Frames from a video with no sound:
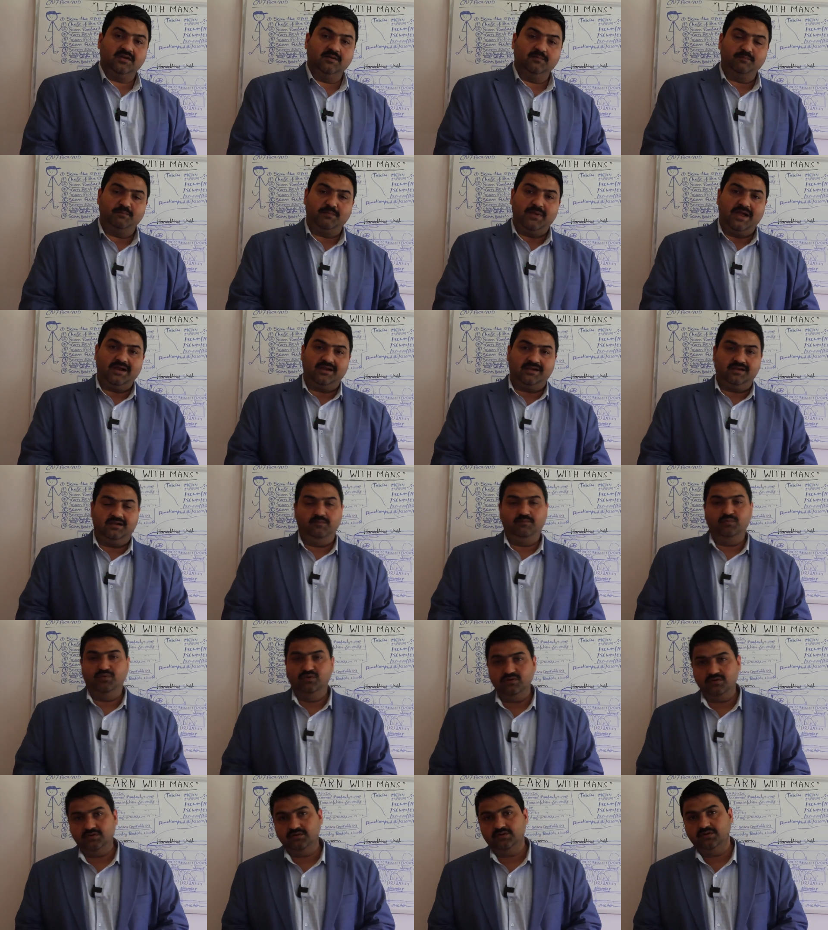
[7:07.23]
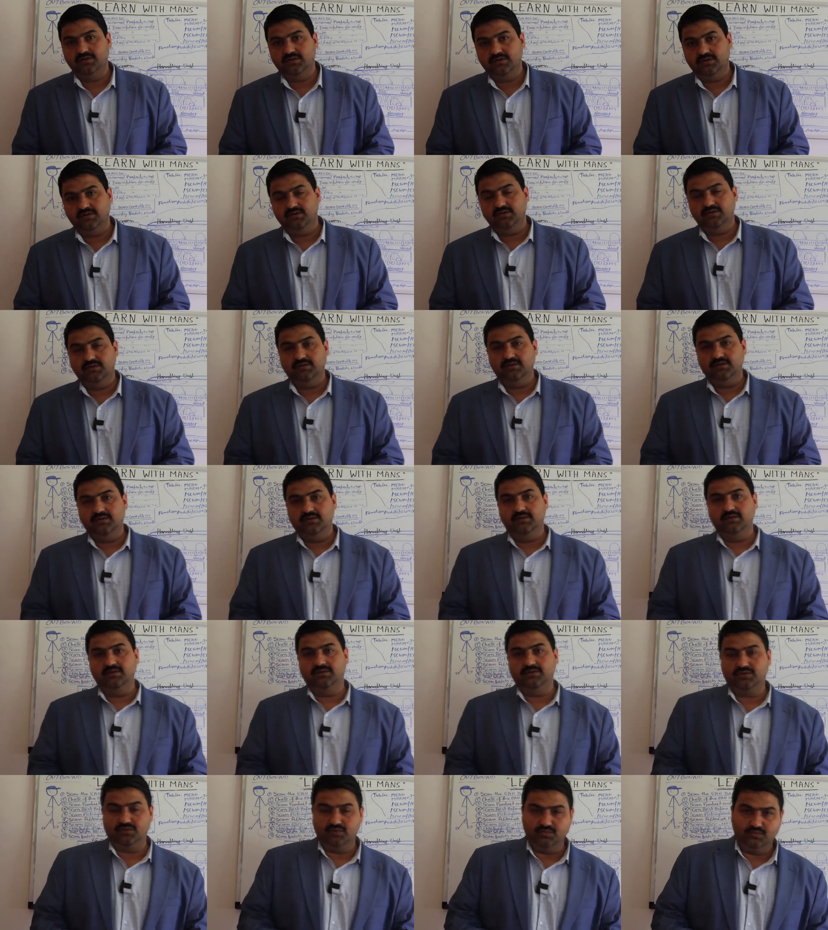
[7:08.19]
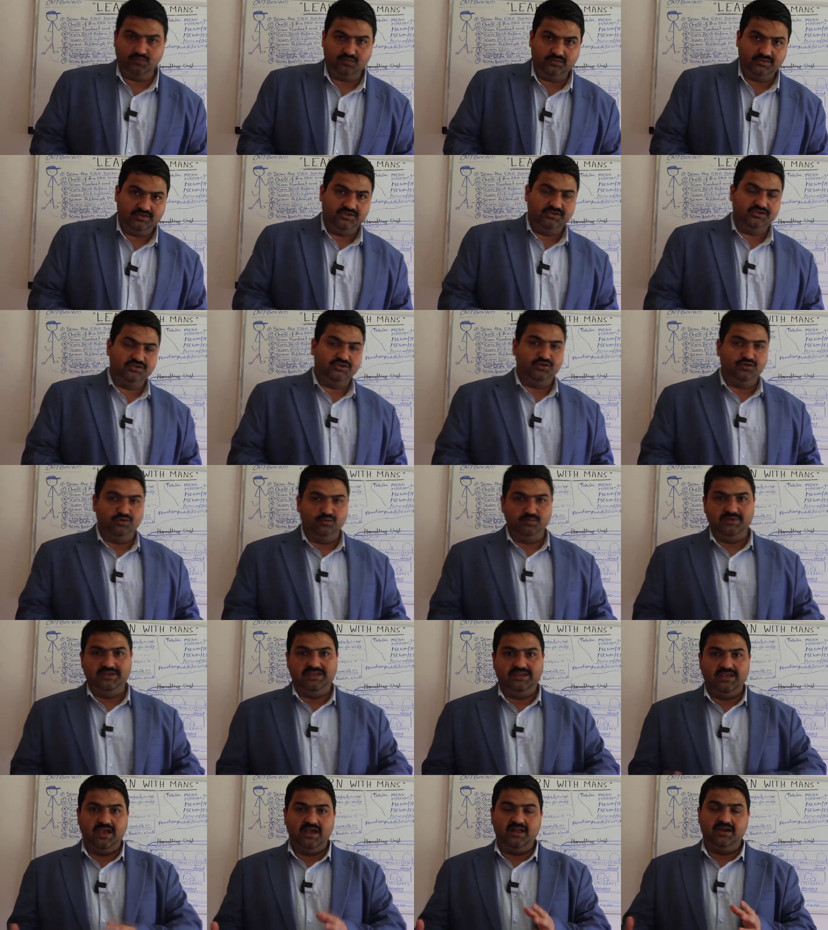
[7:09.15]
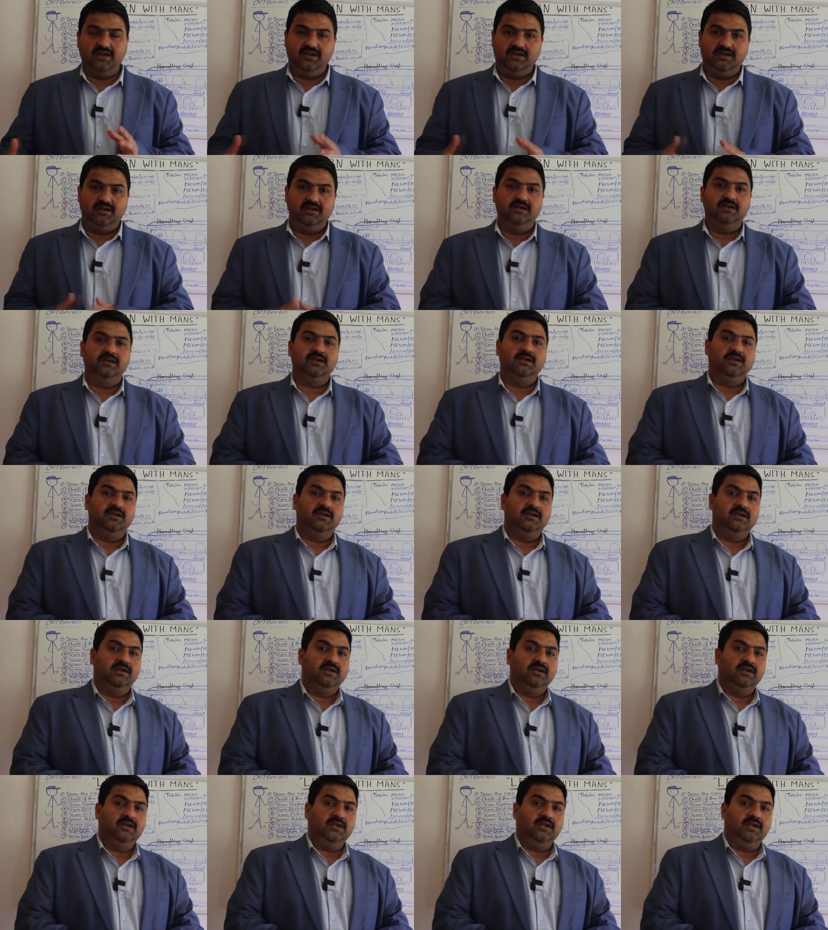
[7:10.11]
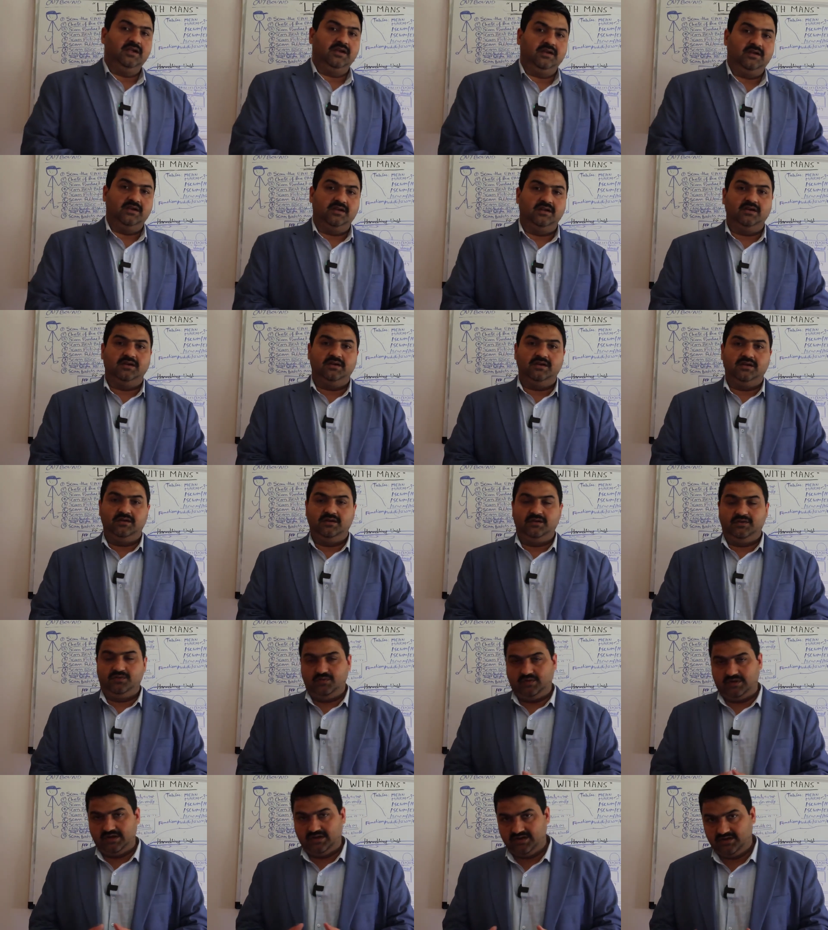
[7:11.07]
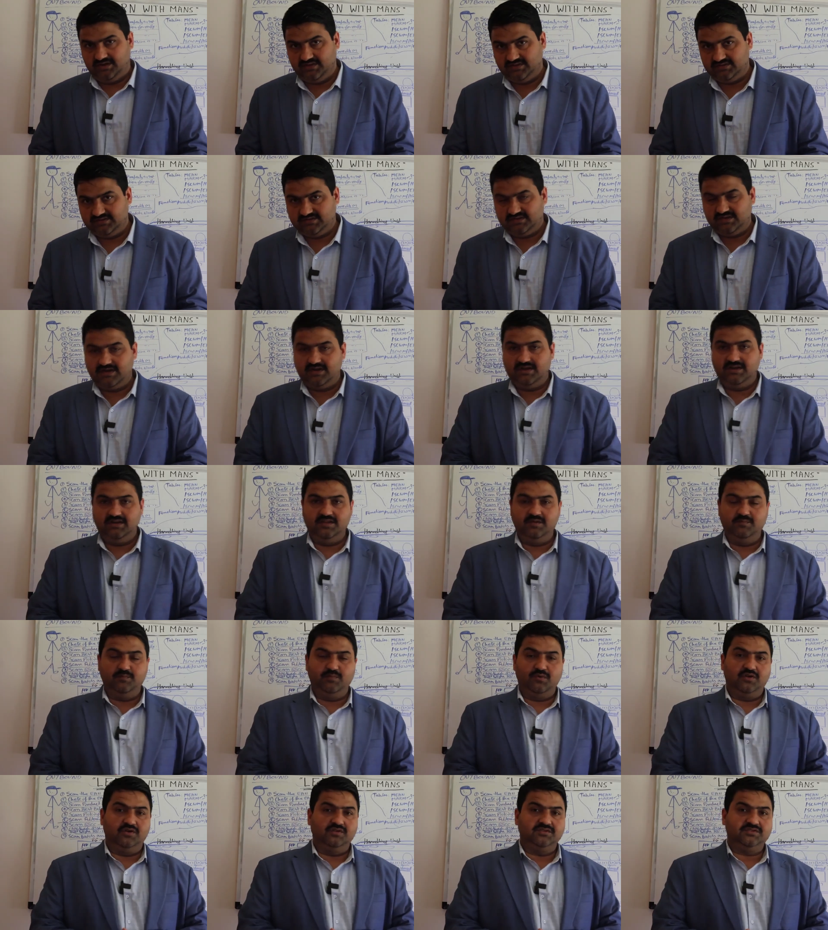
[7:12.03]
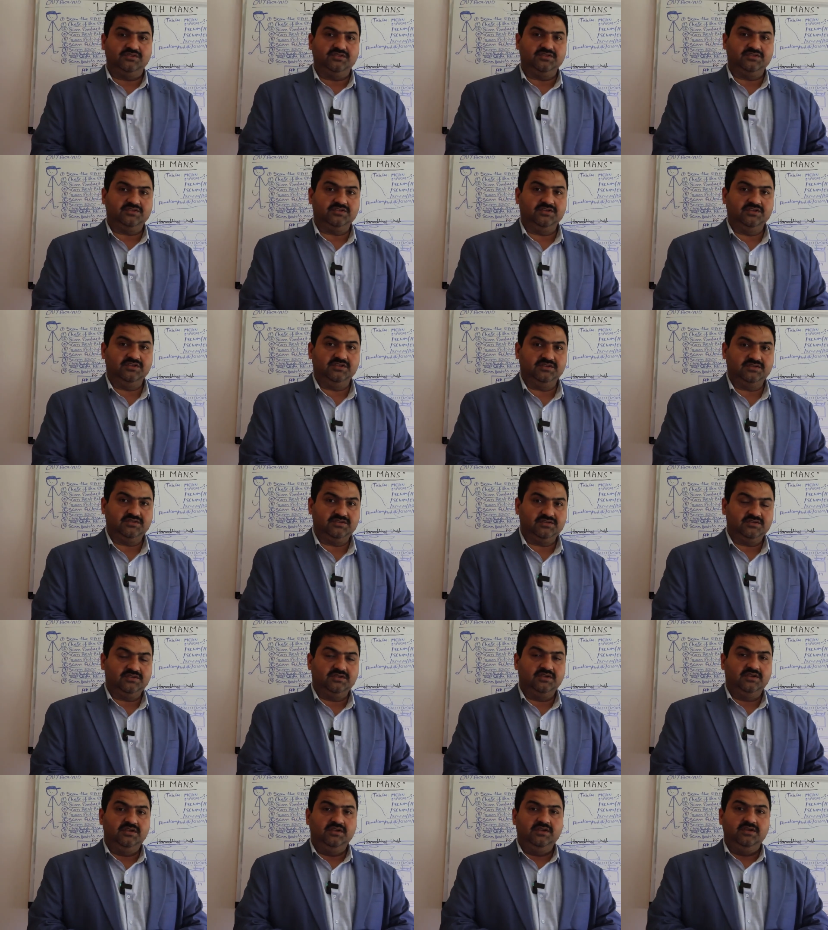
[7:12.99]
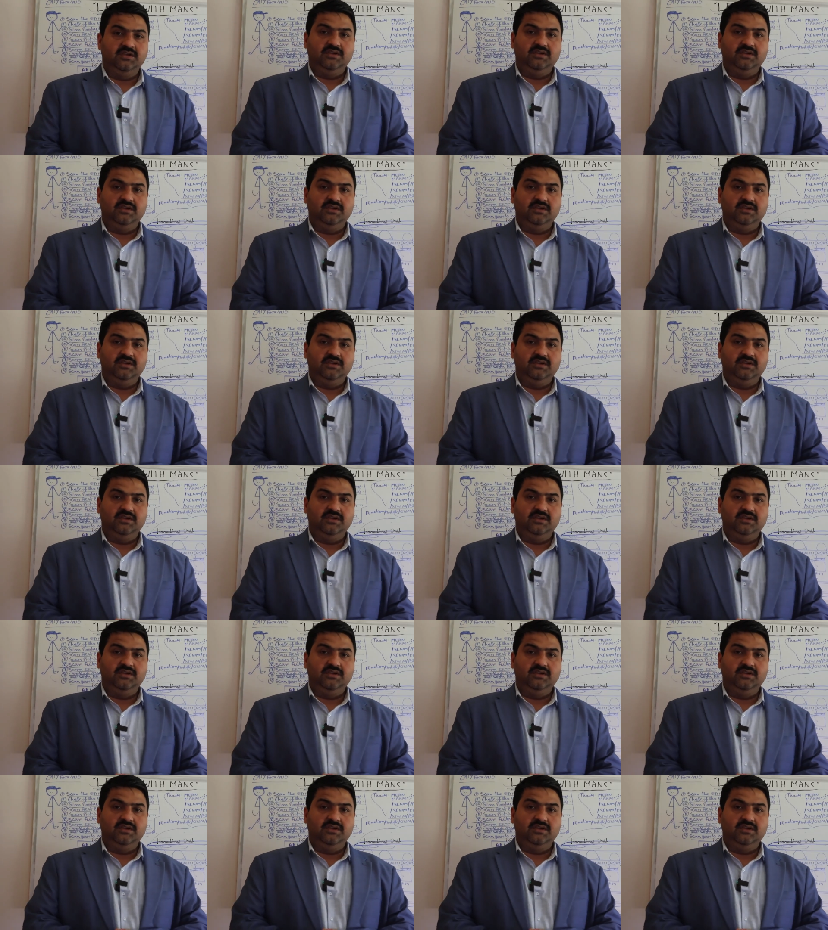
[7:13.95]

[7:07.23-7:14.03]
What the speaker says: compact book, too easy to be carried, and you can understand the processes,